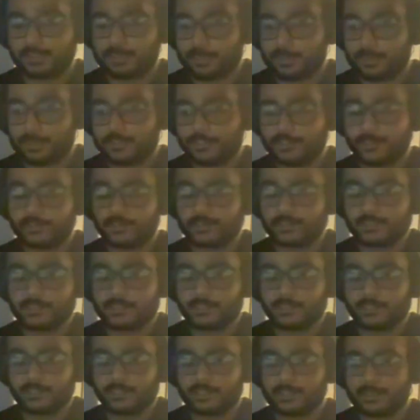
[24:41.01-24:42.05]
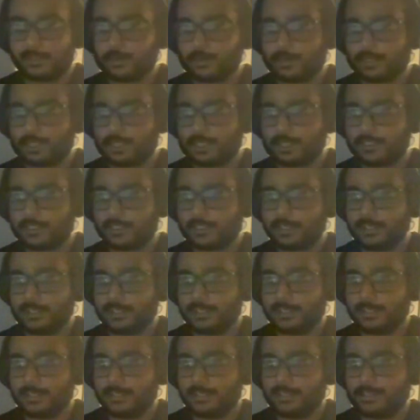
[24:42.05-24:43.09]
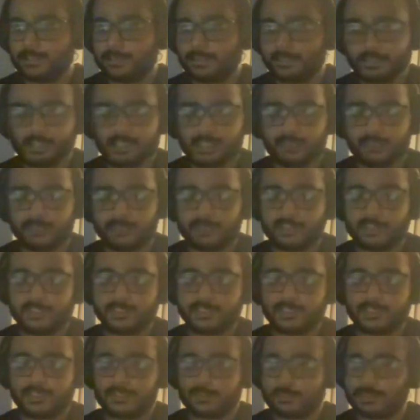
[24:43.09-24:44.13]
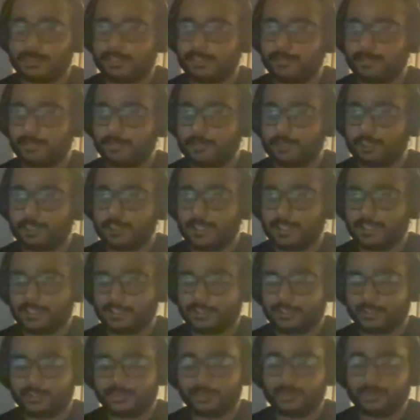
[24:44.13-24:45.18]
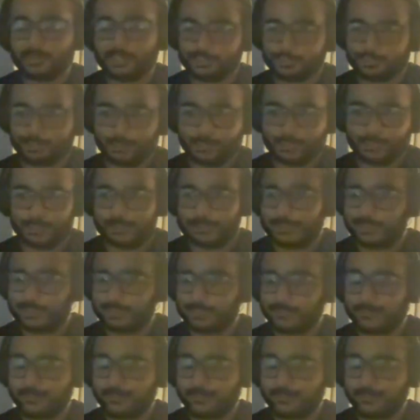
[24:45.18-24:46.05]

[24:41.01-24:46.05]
Founders know this. They know that community wants it to be rewarded as soon as possible.